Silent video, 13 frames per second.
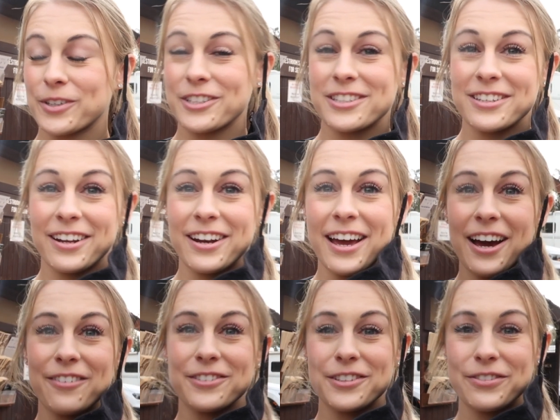we're just gonna
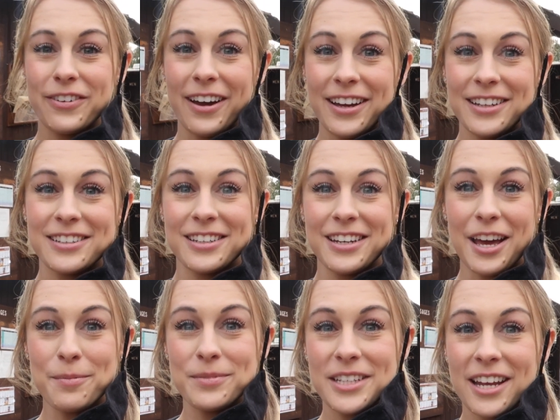have to find an
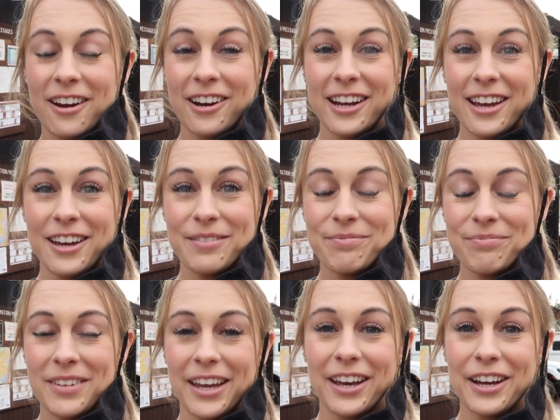empty area
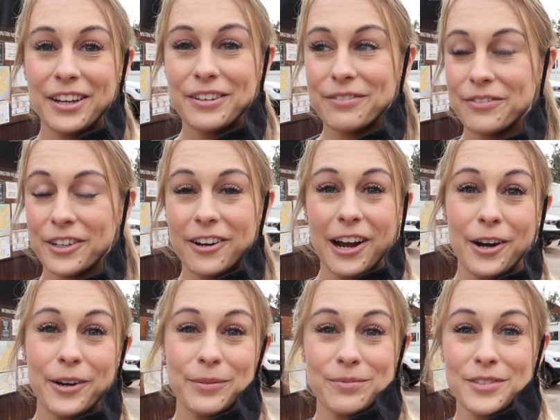and figure
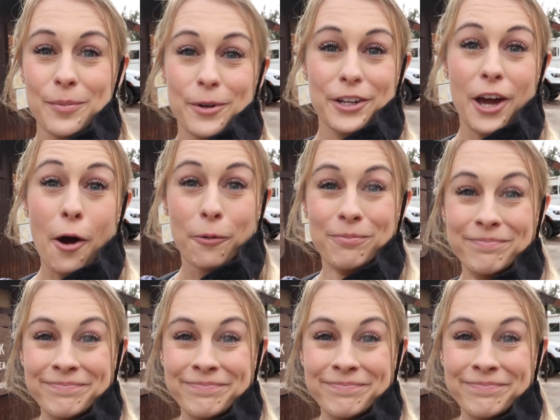out somewhere to go.